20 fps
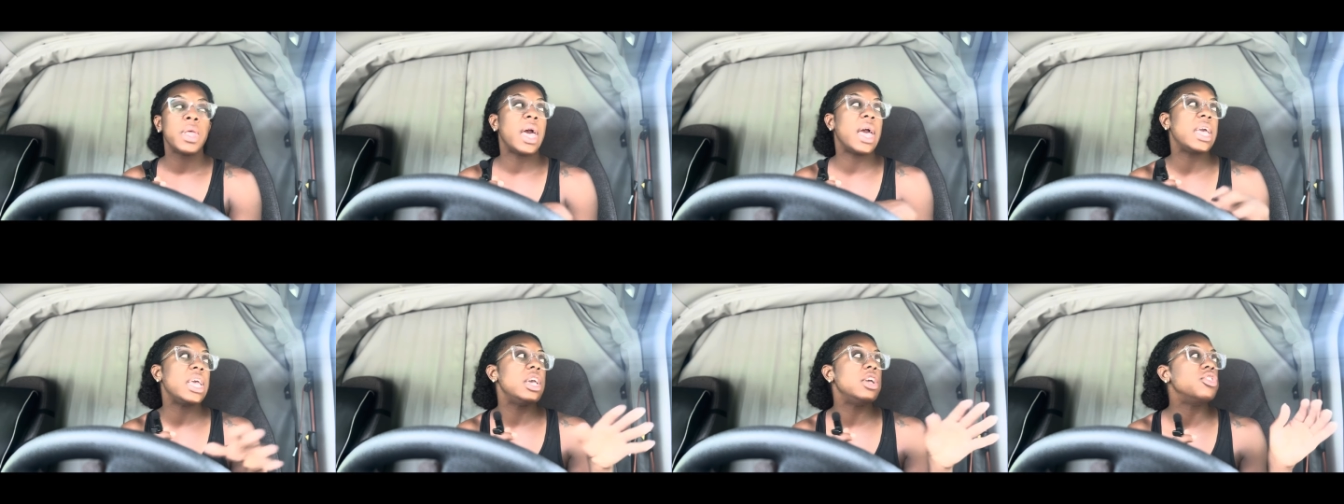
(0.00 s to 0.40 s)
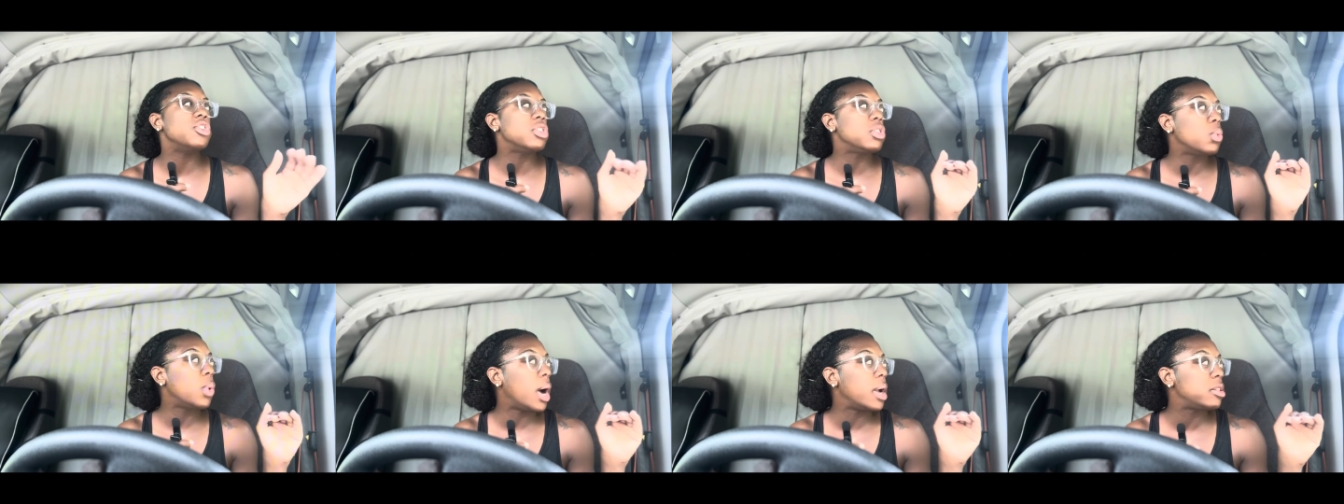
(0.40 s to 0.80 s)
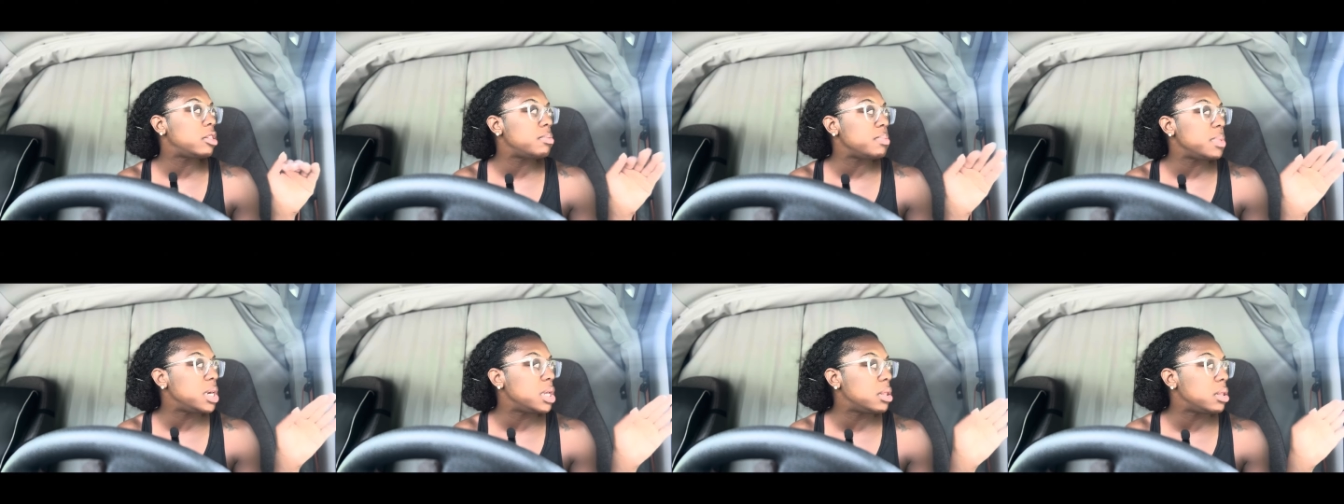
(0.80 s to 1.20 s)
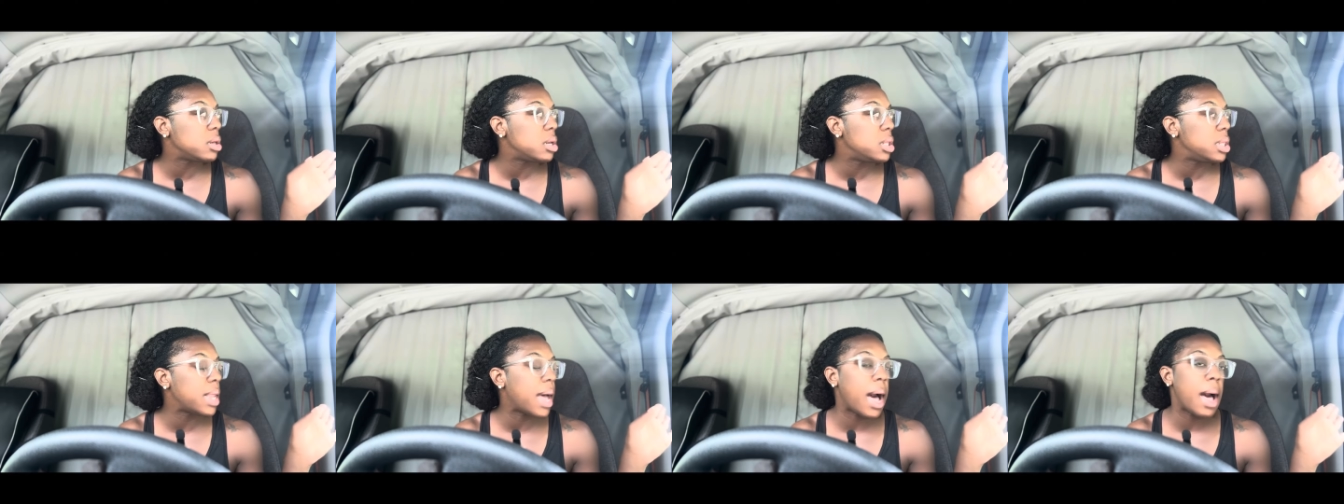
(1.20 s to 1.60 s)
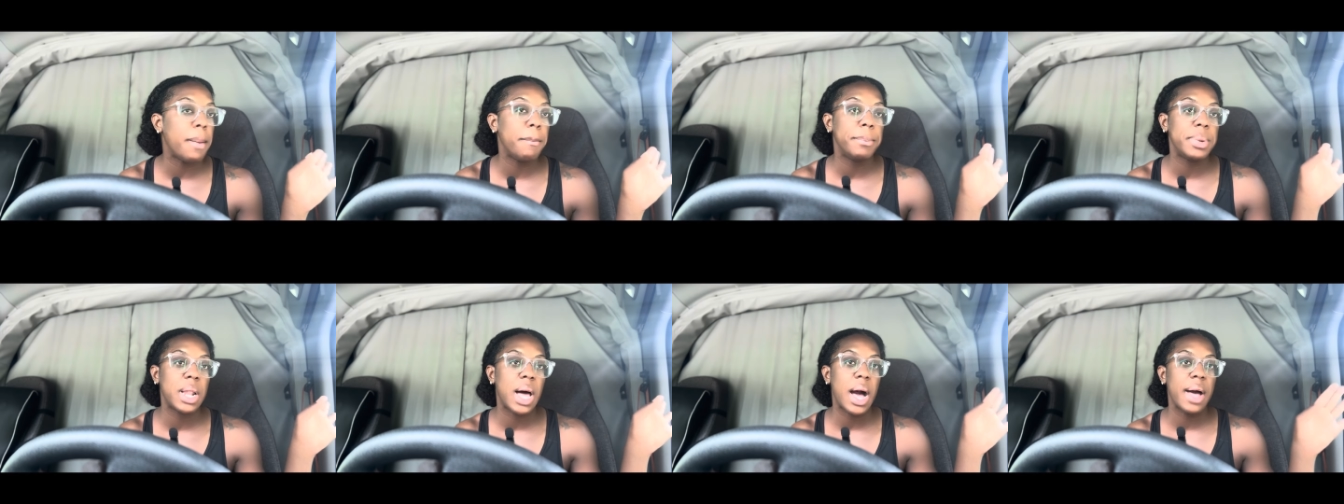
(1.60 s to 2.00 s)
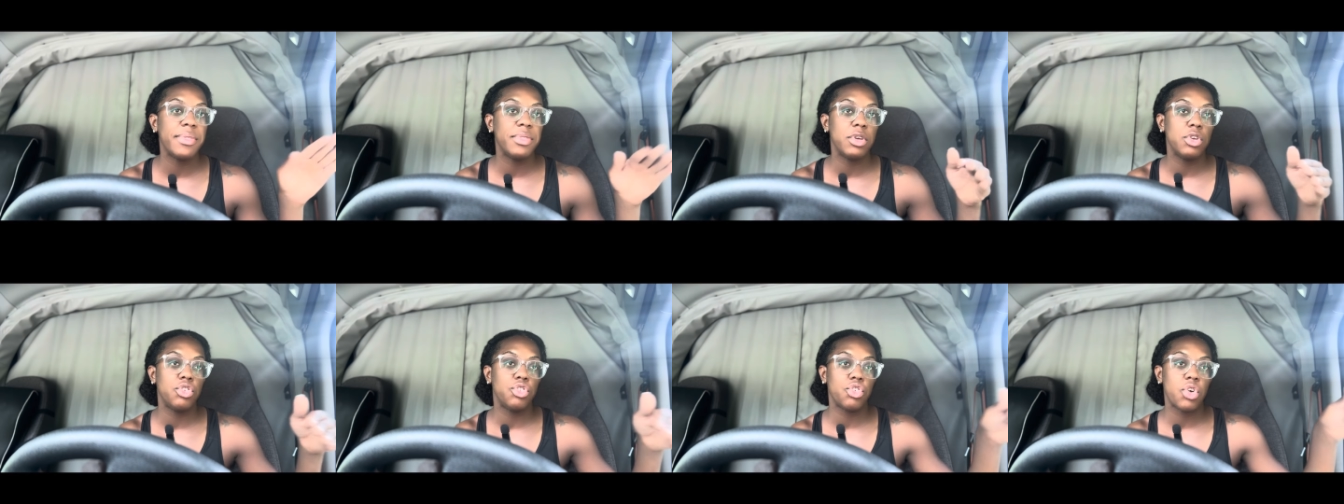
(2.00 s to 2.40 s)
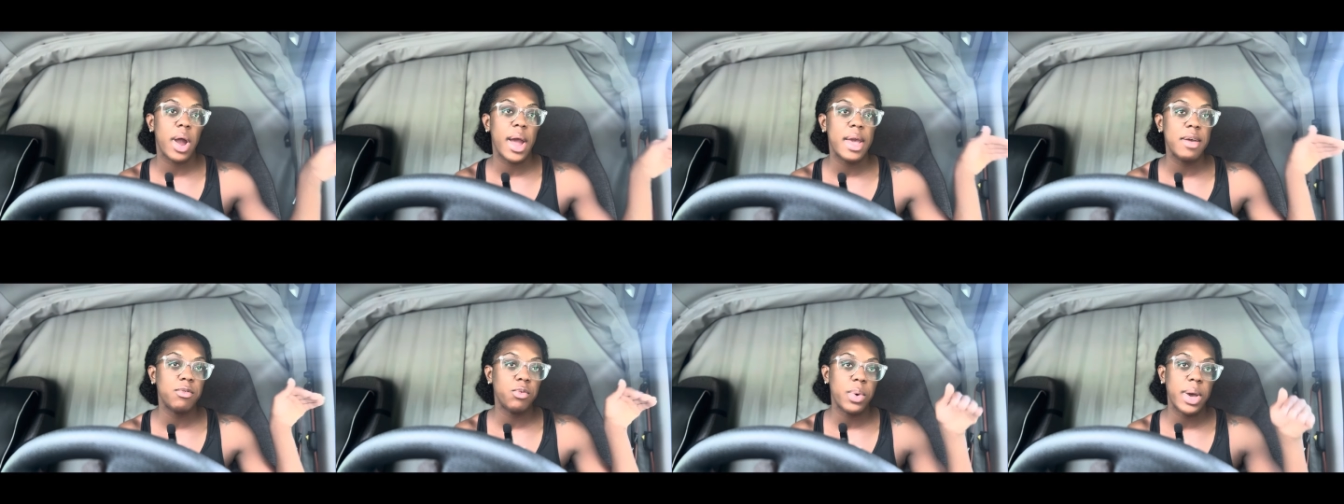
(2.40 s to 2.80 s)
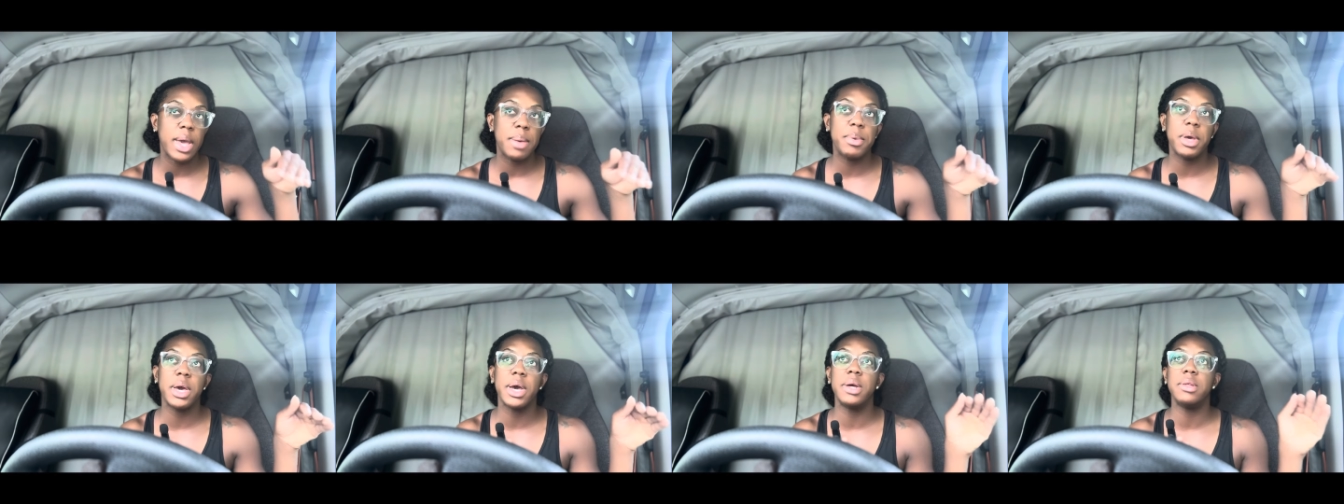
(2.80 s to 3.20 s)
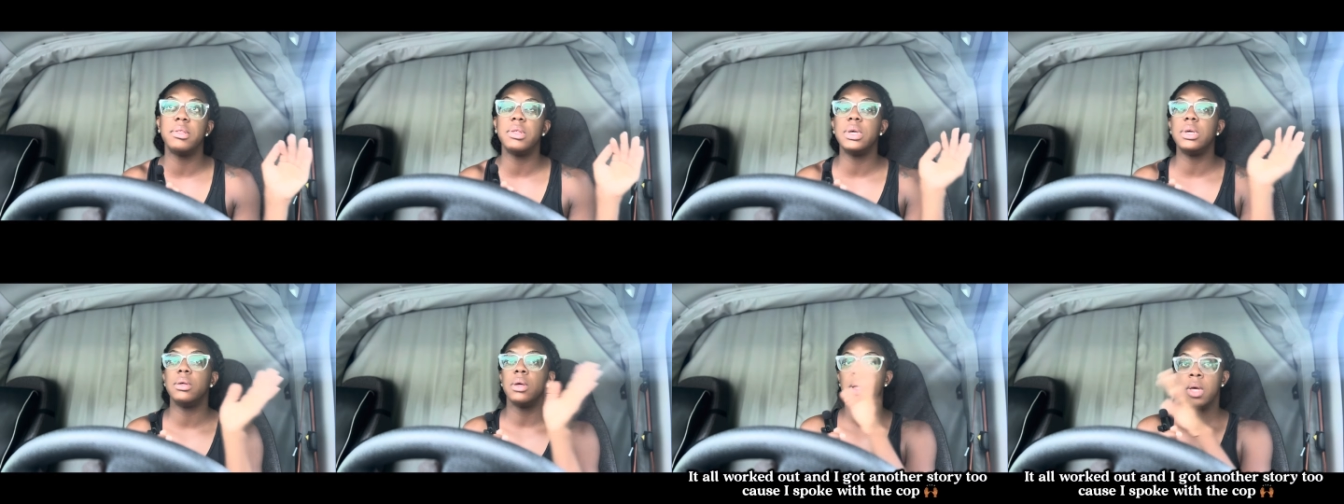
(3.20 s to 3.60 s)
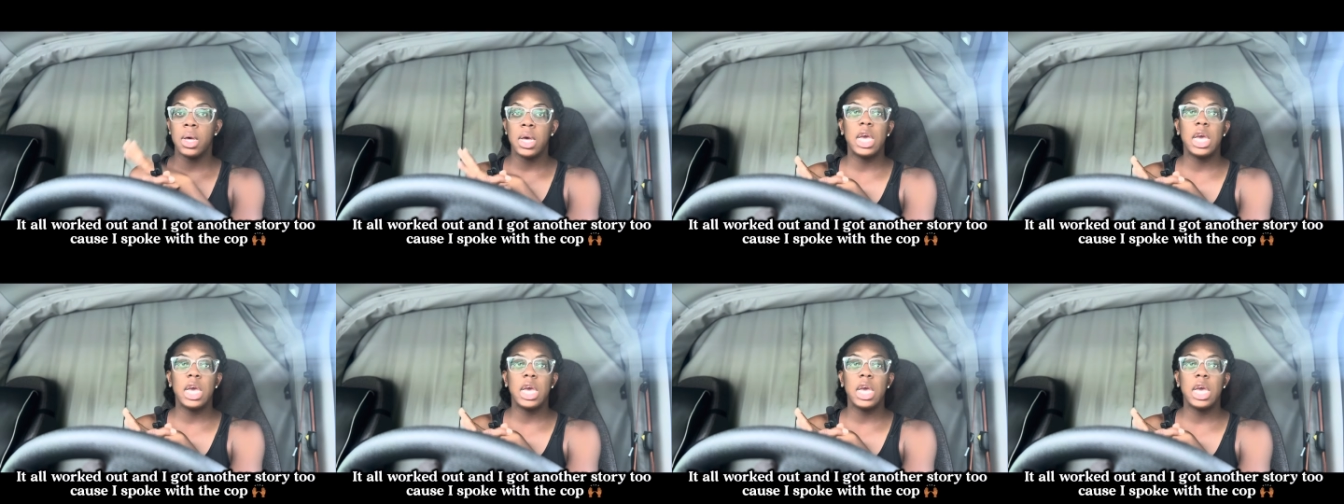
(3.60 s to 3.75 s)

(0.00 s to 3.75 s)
And he just wants me to not block the driveway because he